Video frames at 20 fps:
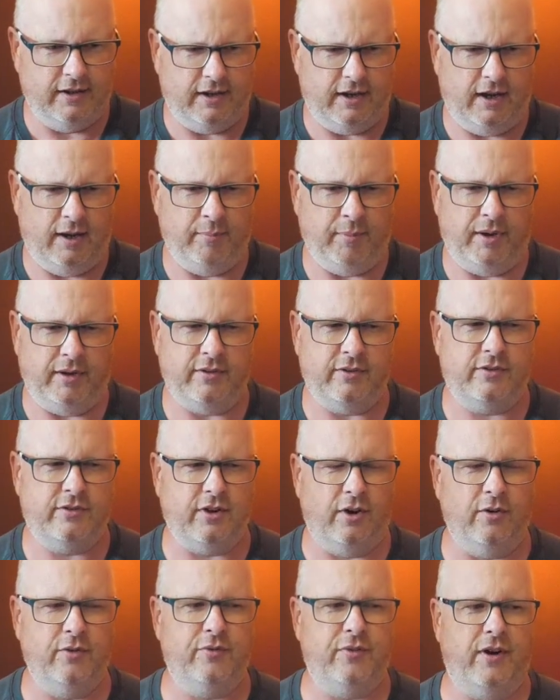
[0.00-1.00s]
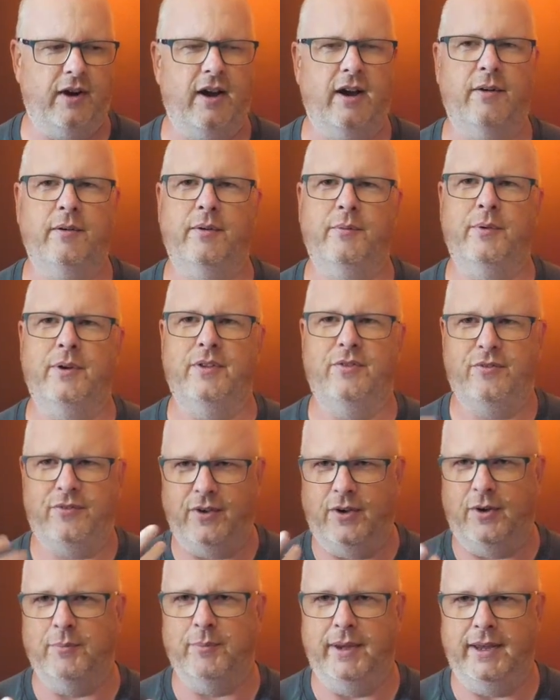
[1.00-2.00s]
And so far with
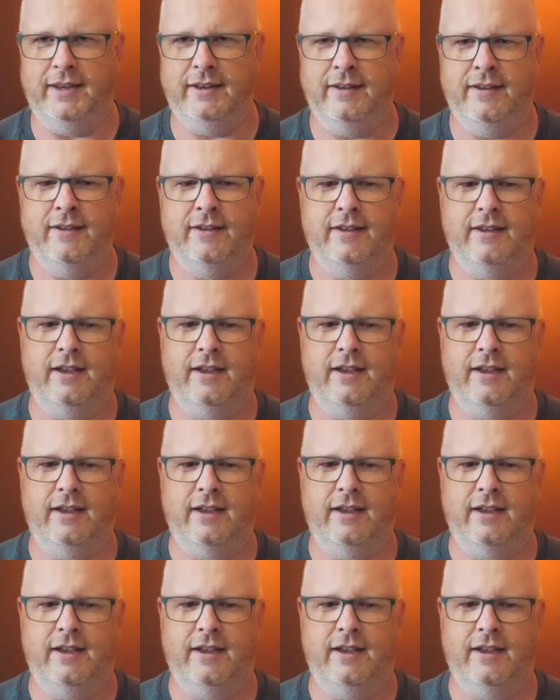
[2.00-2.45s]
filming,